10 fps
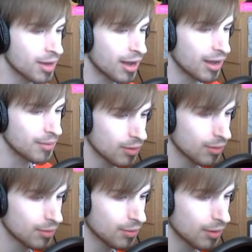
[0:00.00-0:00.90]
time.
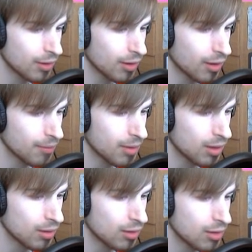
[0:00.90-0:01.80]
I think I gotta
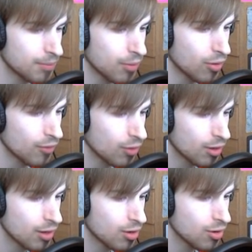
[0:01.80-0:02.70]
make a leap over
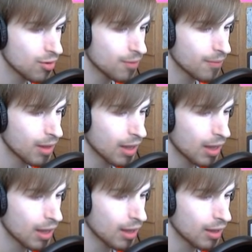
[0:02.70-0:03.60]
here.
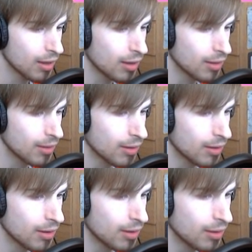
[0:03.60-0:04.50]
And
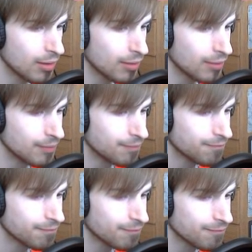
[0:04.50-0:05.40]

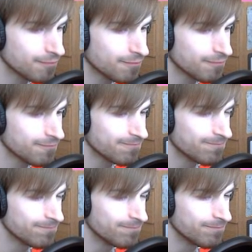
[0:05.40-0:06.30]
then...
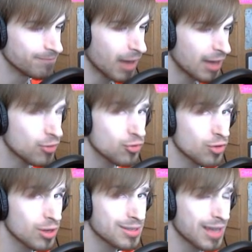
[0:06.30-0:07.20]
I don't
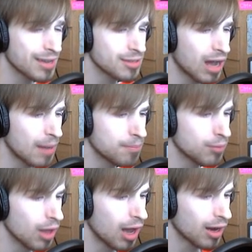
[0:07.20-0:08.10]
trust that top
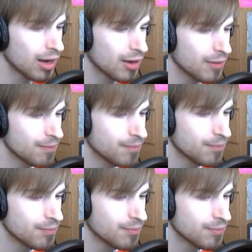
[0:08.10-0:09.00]
block.
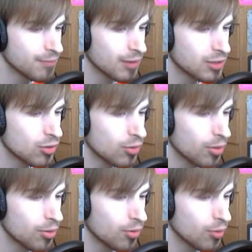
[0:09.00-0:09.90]
Let's go to
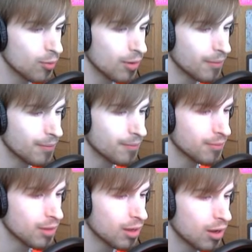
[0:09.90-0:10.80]
the third one.
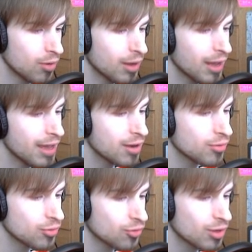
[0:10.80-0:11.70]
Okay, I
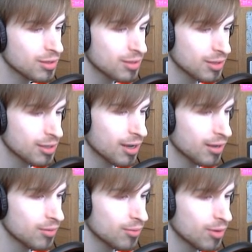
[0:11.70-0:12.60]
don't trust the
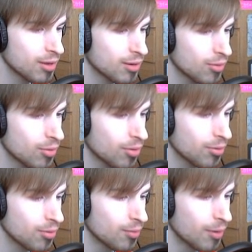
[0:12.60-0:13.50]
second one or the third